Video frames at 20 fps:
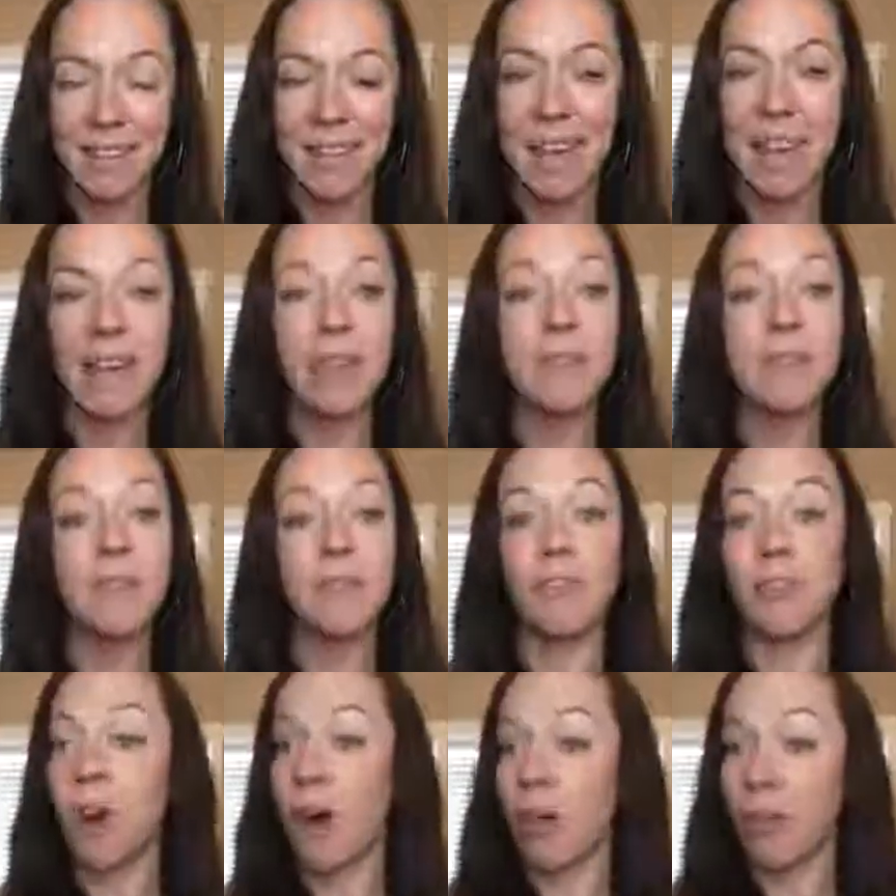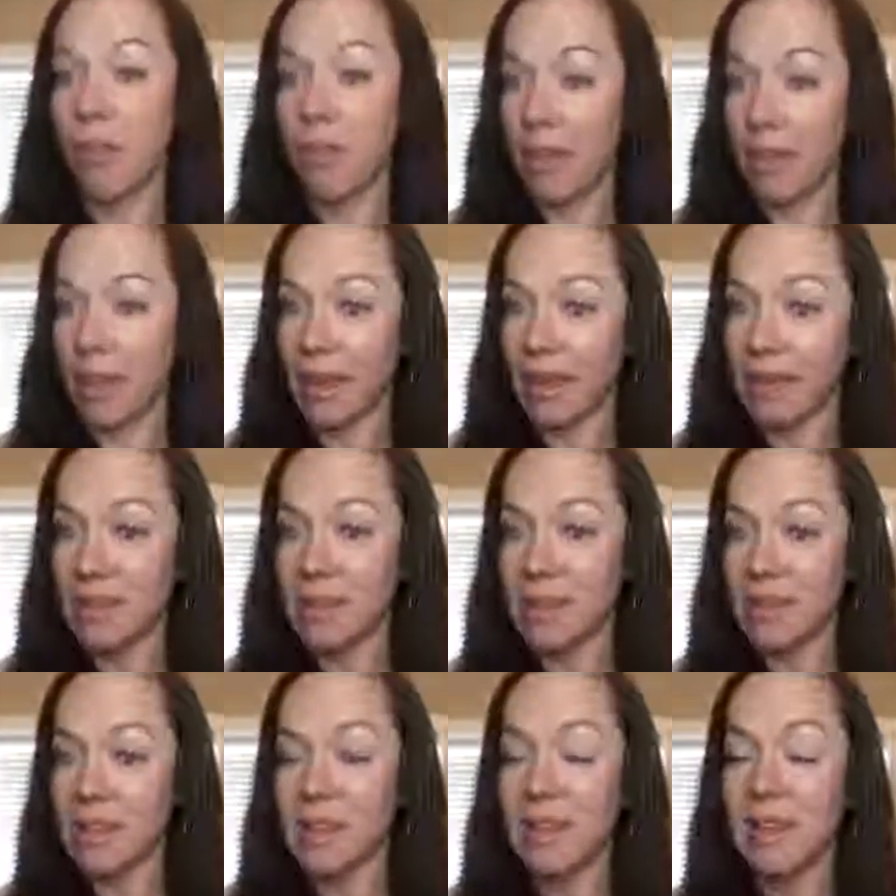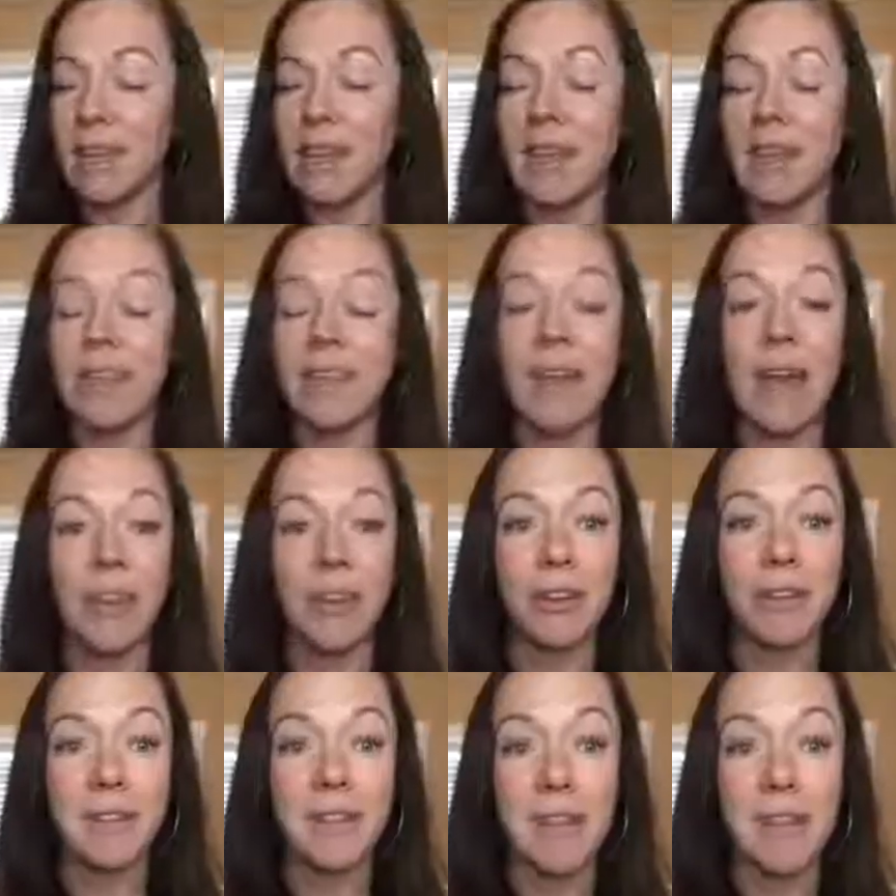I use it for all the things. The other is